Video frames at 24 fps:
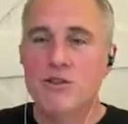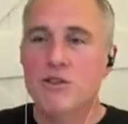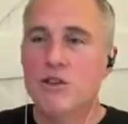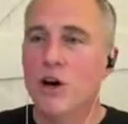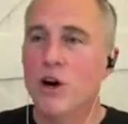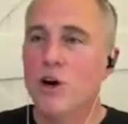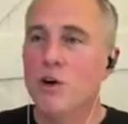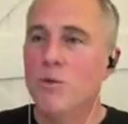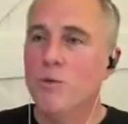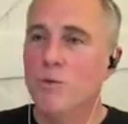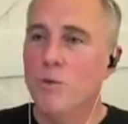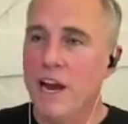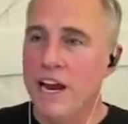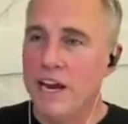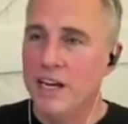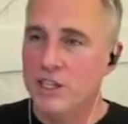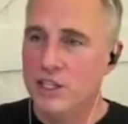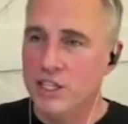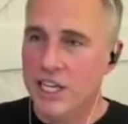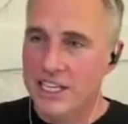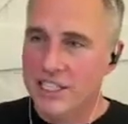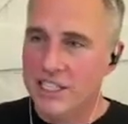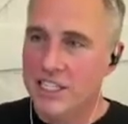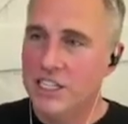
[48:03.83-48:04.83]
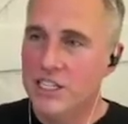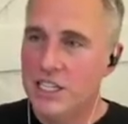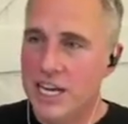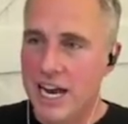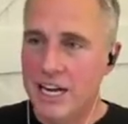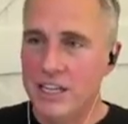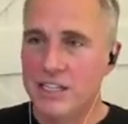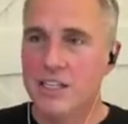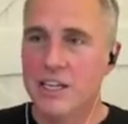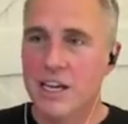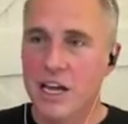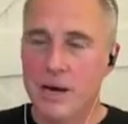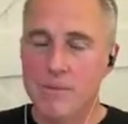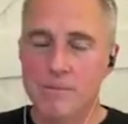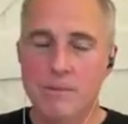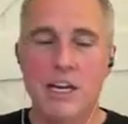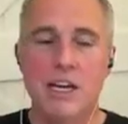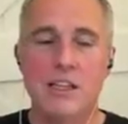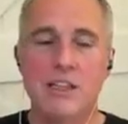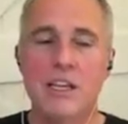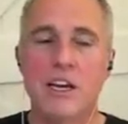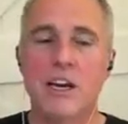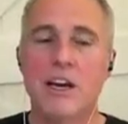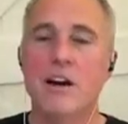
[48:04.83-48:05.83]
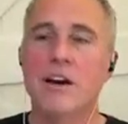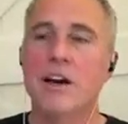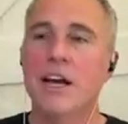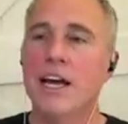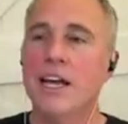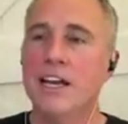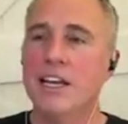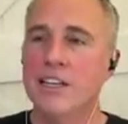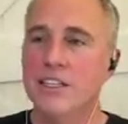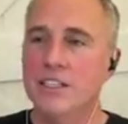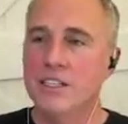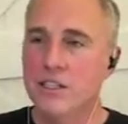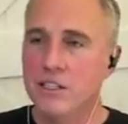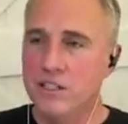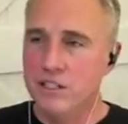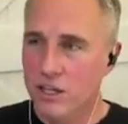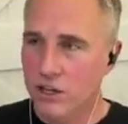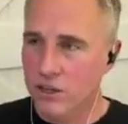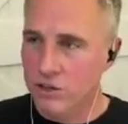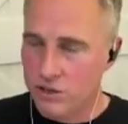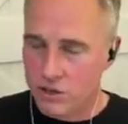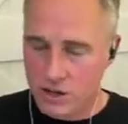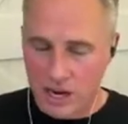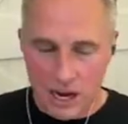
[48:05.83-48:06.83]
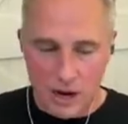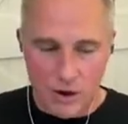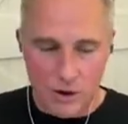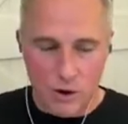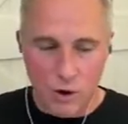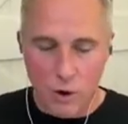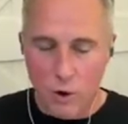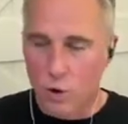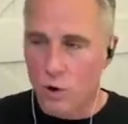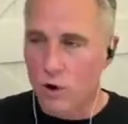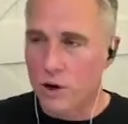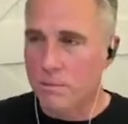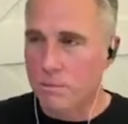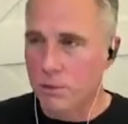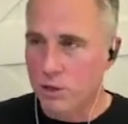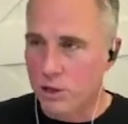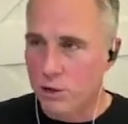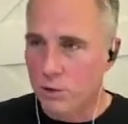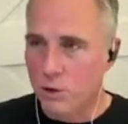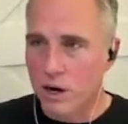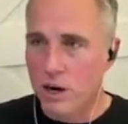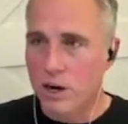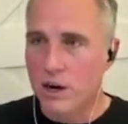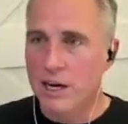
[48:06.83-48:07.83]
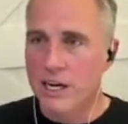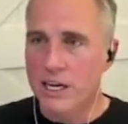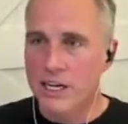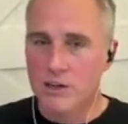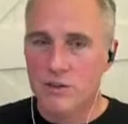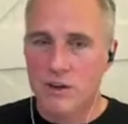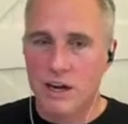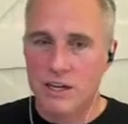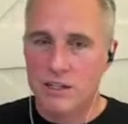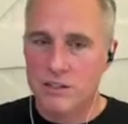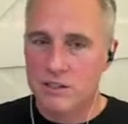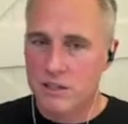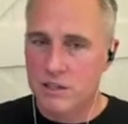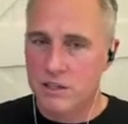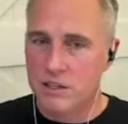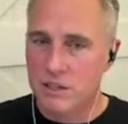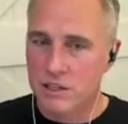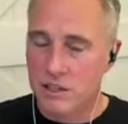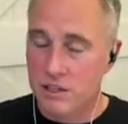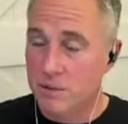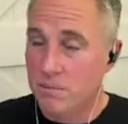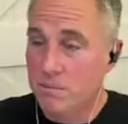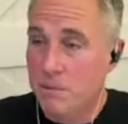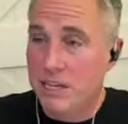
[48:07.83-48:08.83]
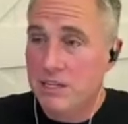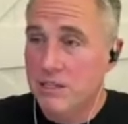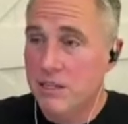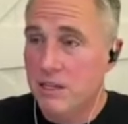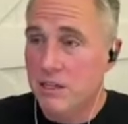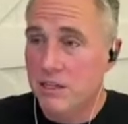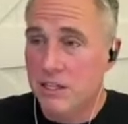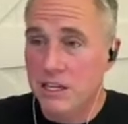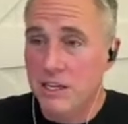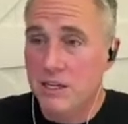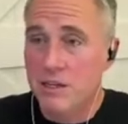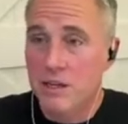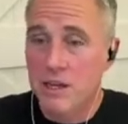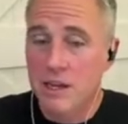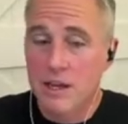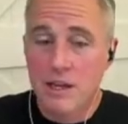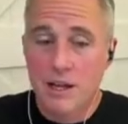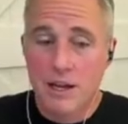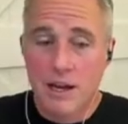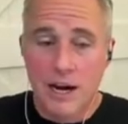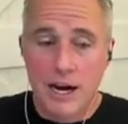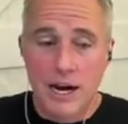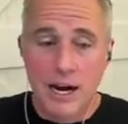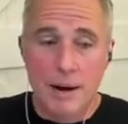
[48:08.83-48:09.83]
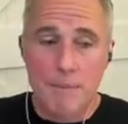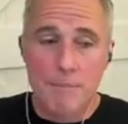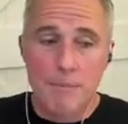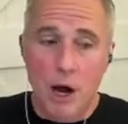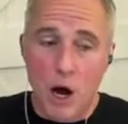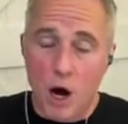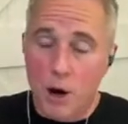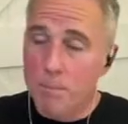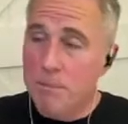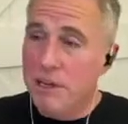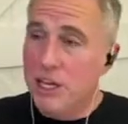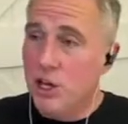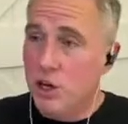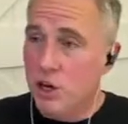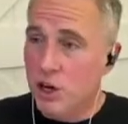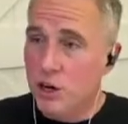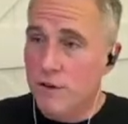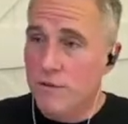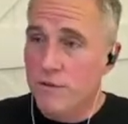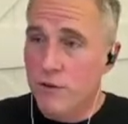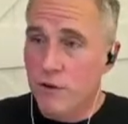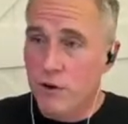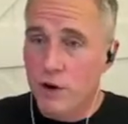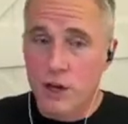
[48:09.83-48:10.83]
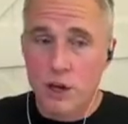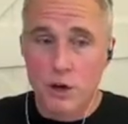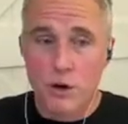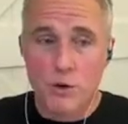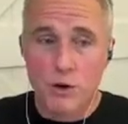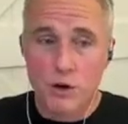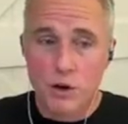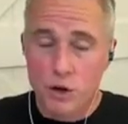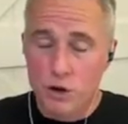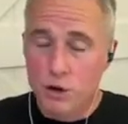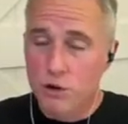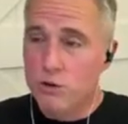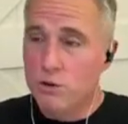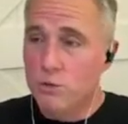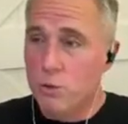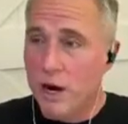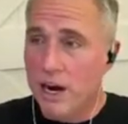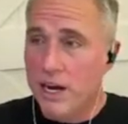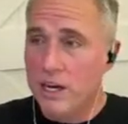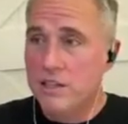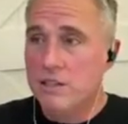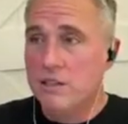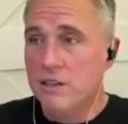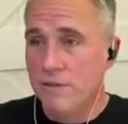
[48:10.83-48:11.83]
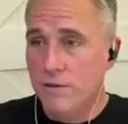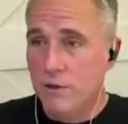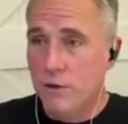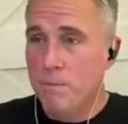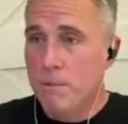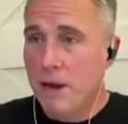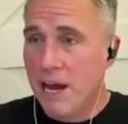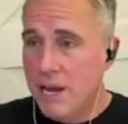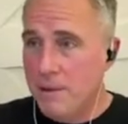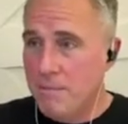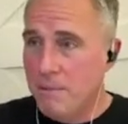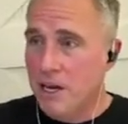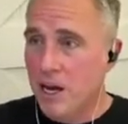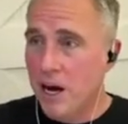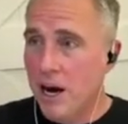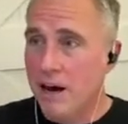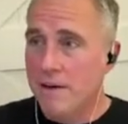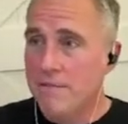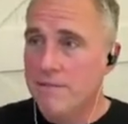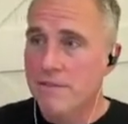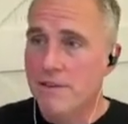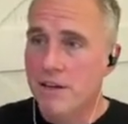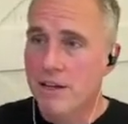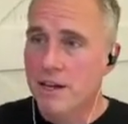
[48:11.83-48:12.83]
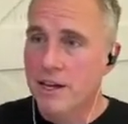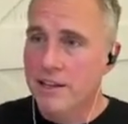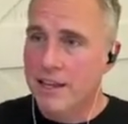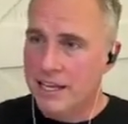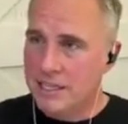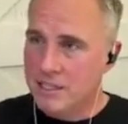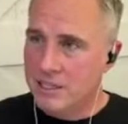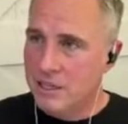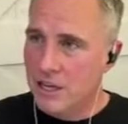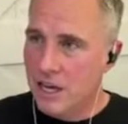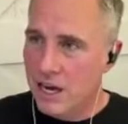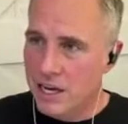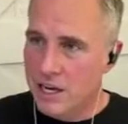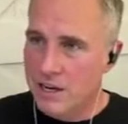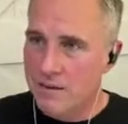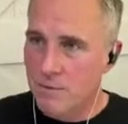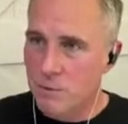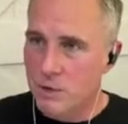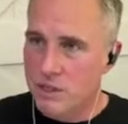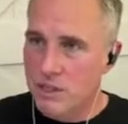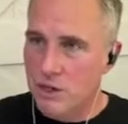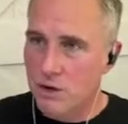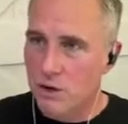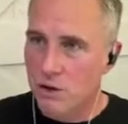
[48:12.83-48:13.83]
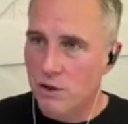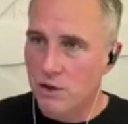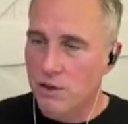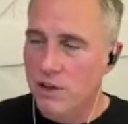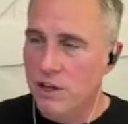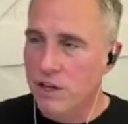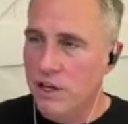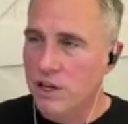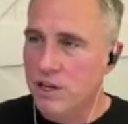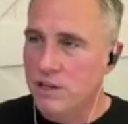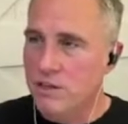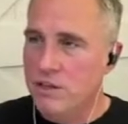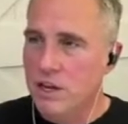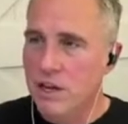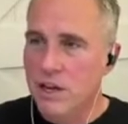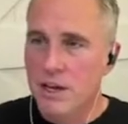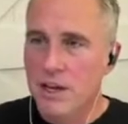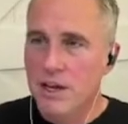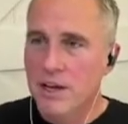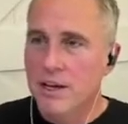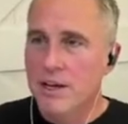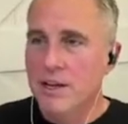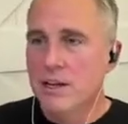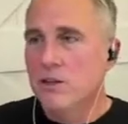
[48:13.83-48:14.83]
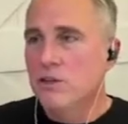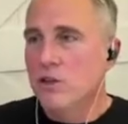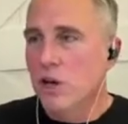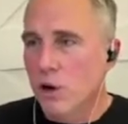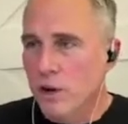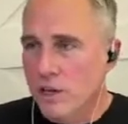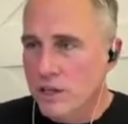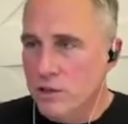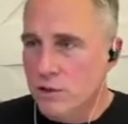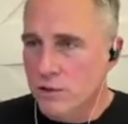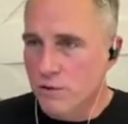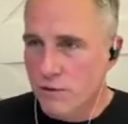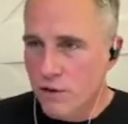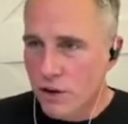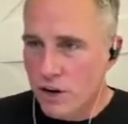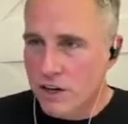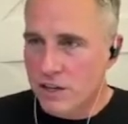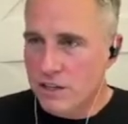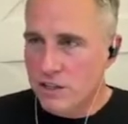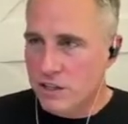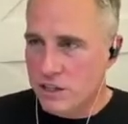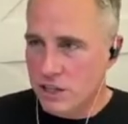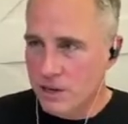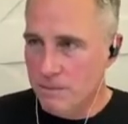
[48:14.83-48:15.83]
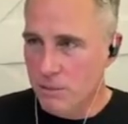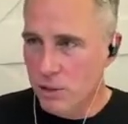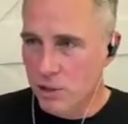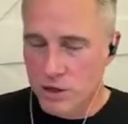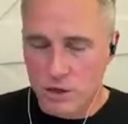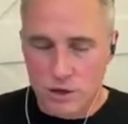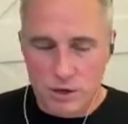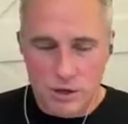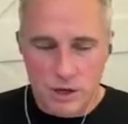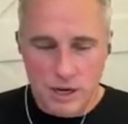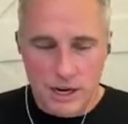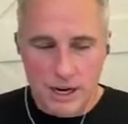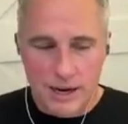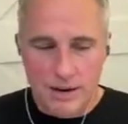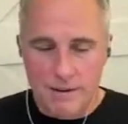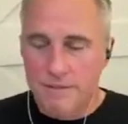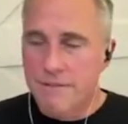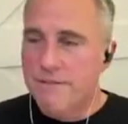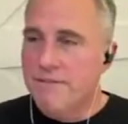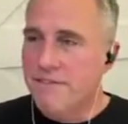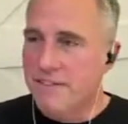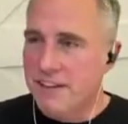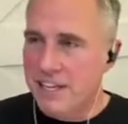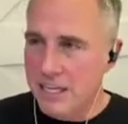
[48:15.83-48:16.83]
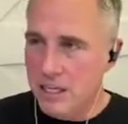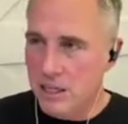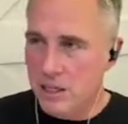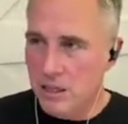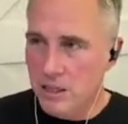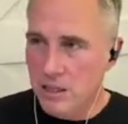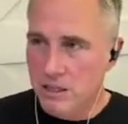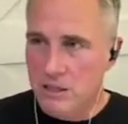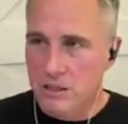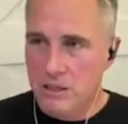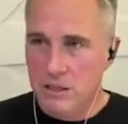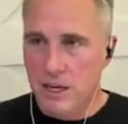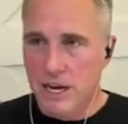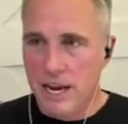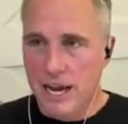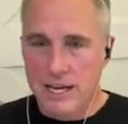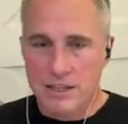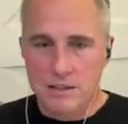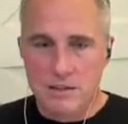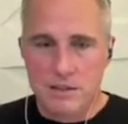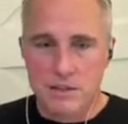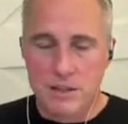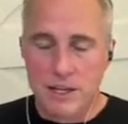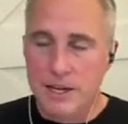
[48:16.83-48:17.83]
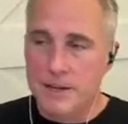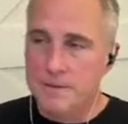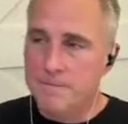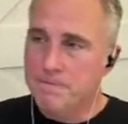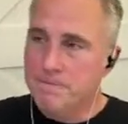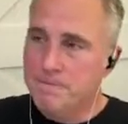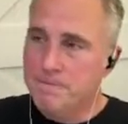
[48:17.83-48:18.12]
So Jesse Jackson comes out there and he just tells you how horrible you are, and he tries to you know, basically, um, I'll be good for you news wise if you pay me off, and that's kind of what the whole thing is. So it's yeah. a very similar uh, feel that it has to that.